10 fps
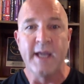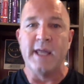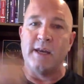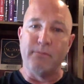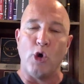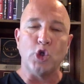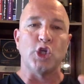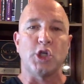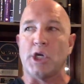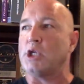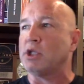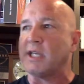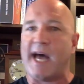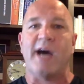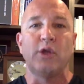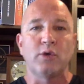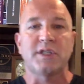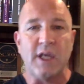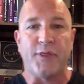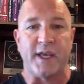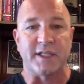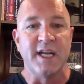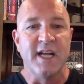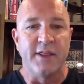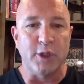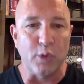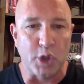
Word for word: It emotionally changes how you see things. This will